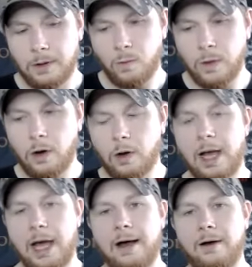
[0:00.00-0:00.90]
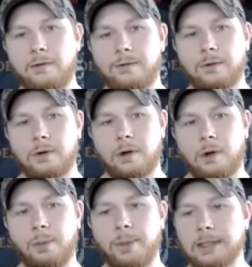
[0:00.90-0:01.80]
we all have
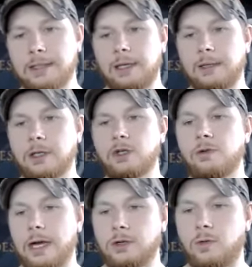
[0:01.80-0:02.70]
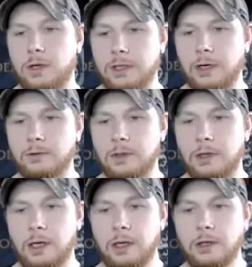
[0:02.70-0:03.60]
a propensity to do that to ourselves,
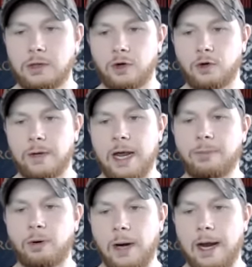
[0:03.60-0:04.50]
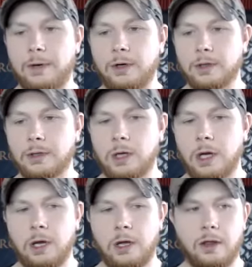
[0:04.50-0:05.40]
to create parameters
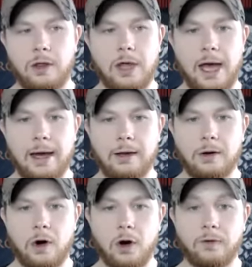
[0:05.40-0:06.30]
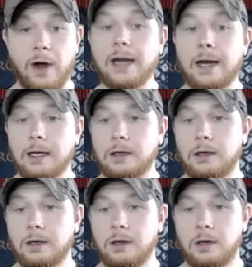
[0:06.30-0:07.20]
that are finite
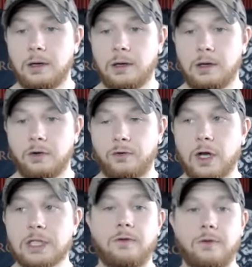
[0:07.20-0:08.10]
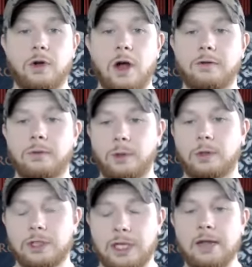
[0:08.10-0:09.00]
for us to feel comfortable
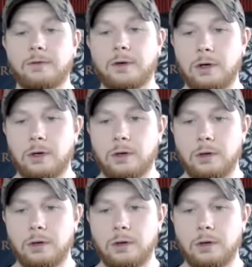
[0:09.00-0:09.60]
or safe or